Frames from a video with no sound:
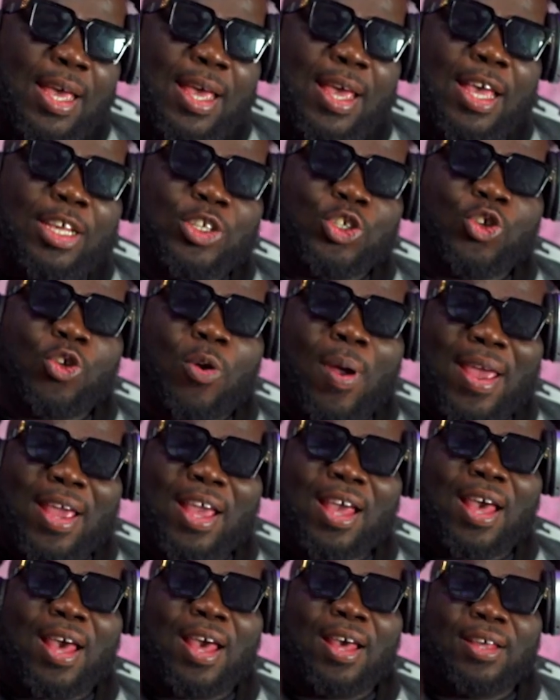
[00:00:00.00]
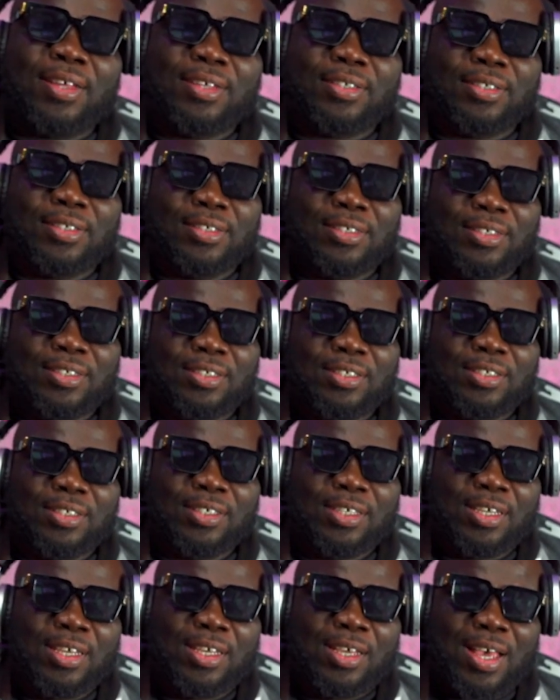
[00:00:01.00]
a striker,
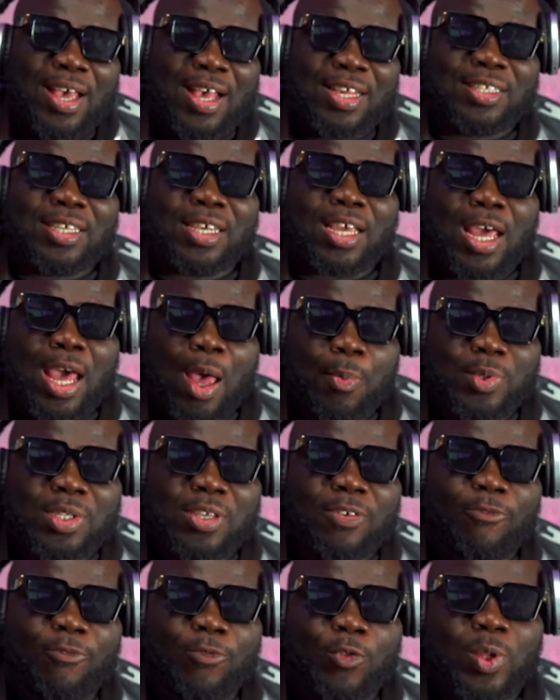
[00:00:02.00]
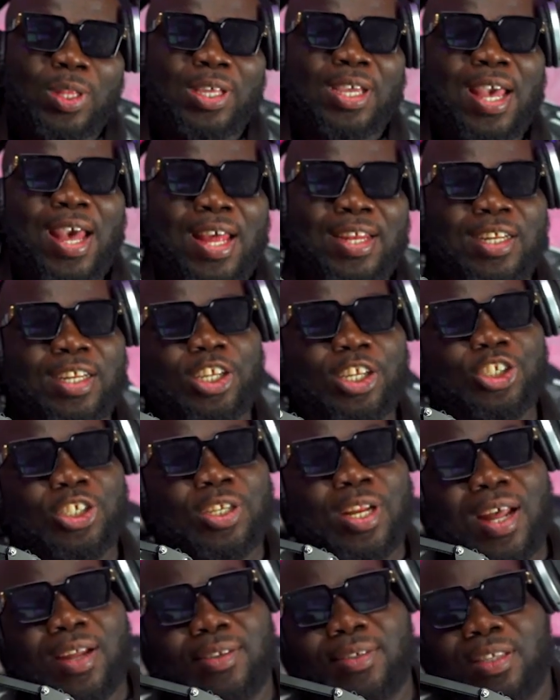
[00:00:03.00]
as a captain for the Ghana
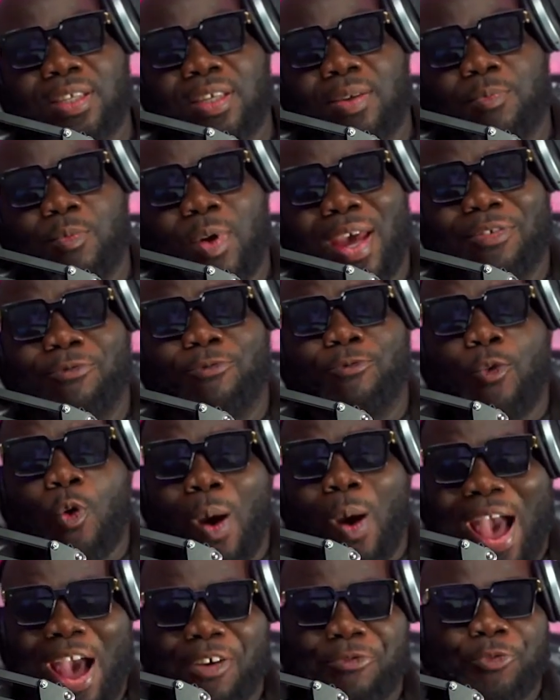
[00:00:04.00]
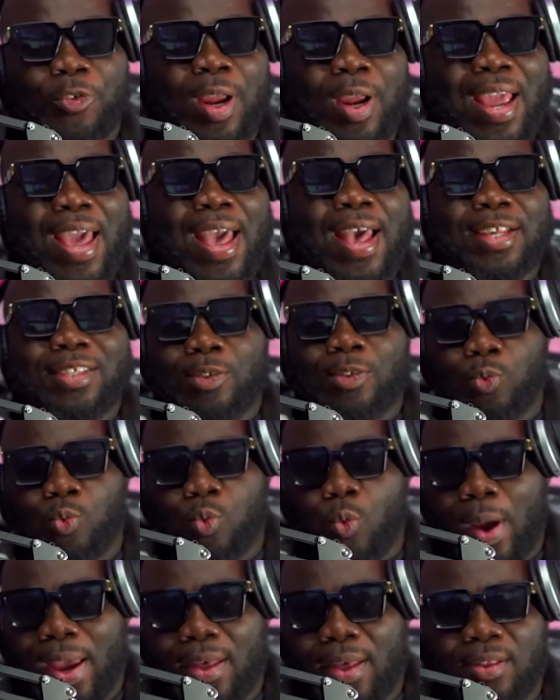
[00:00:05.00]
national team, and for Africa as
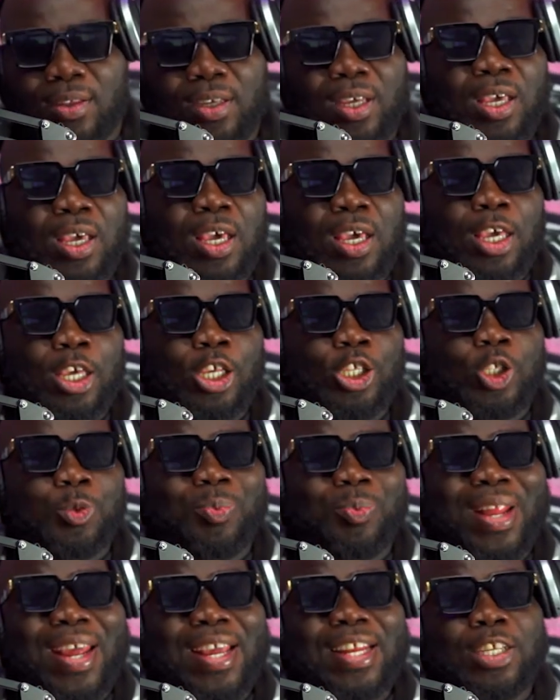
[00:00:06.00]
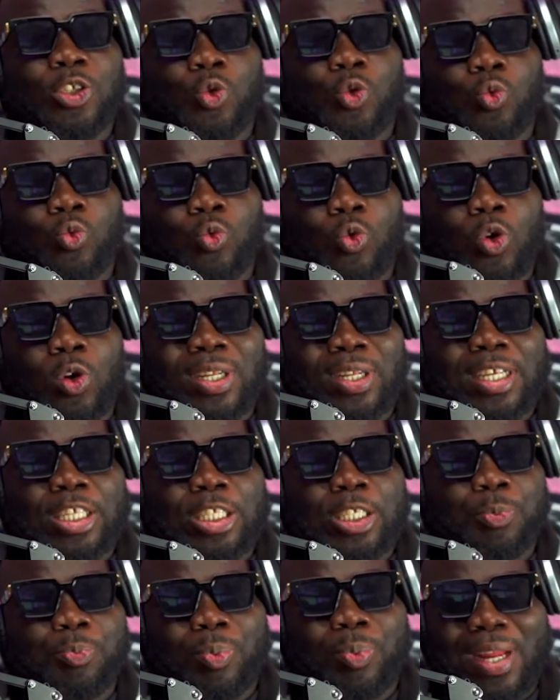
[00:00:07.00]
well. He's played his role,
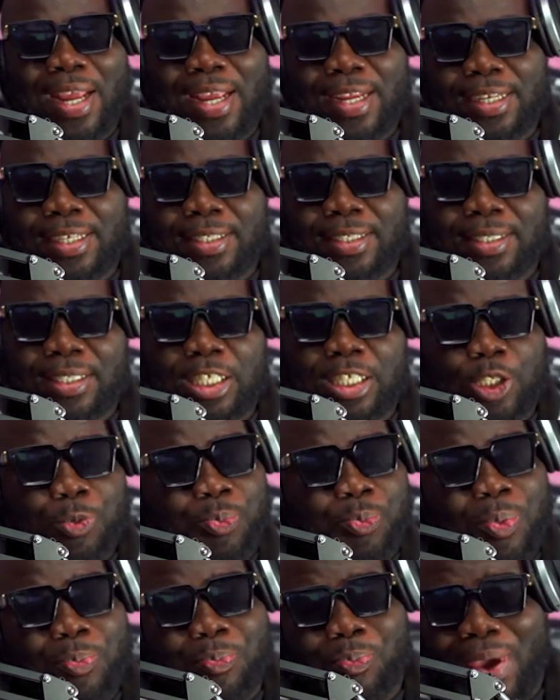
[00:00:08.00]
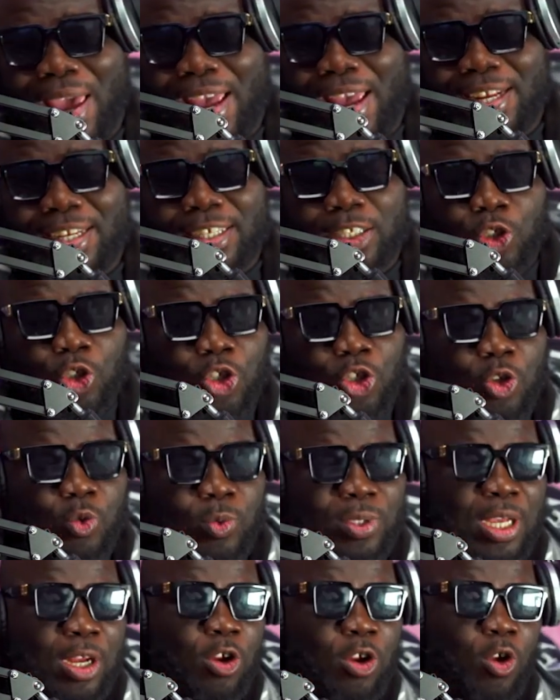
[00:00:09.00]
he's paid his
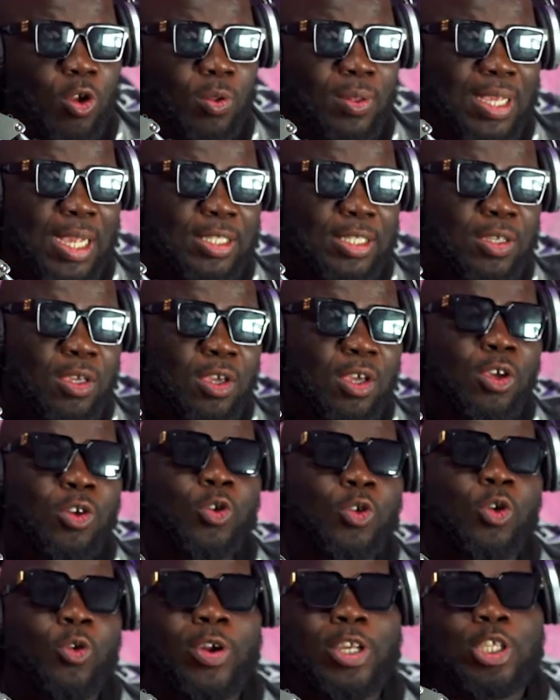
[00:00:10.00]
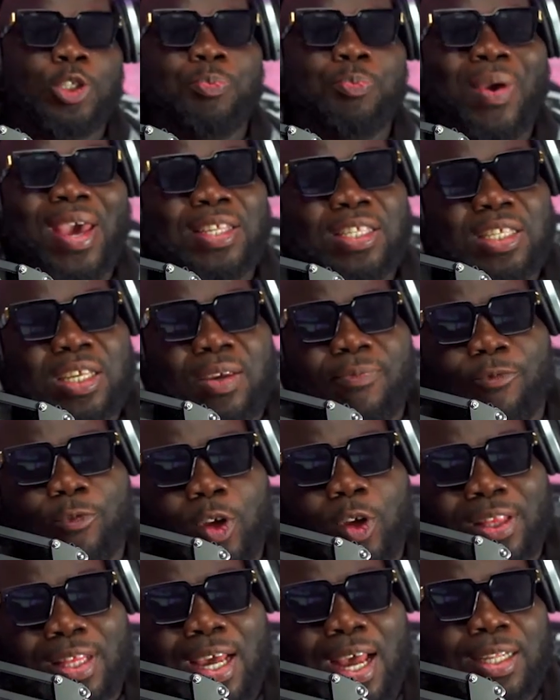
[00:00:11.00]
dues and all that. We respect him
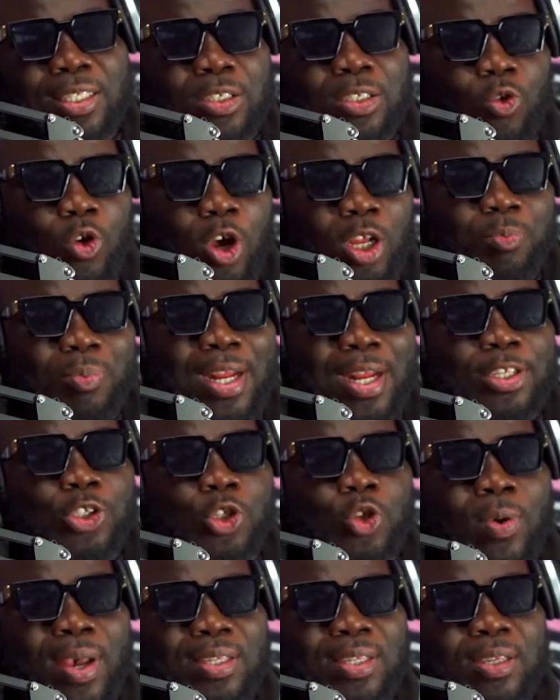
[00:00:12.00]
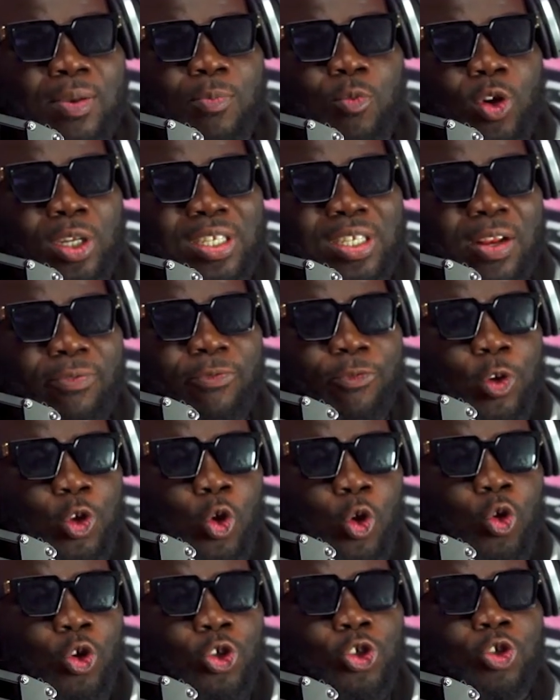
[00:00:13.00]
for that. God bless you, Asamoah Gyan, for
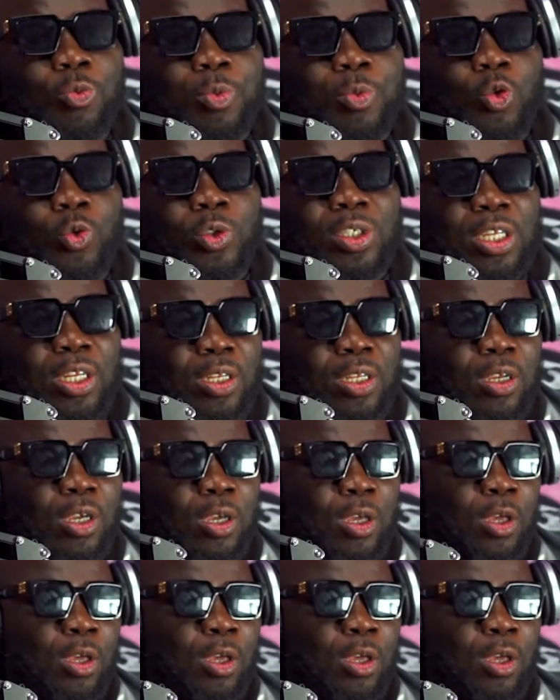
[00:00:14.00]
your contribution.